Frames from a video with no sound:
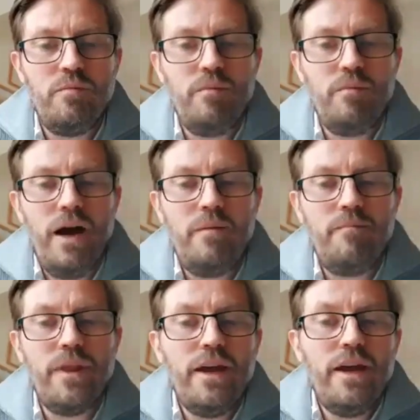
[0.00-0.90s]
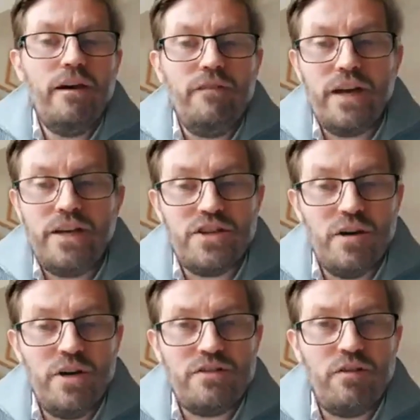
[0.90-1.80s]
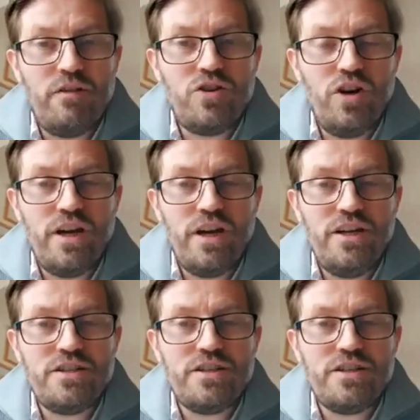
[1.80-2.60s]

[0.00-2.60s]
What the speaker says: them. Thank you so much for everyone joining us.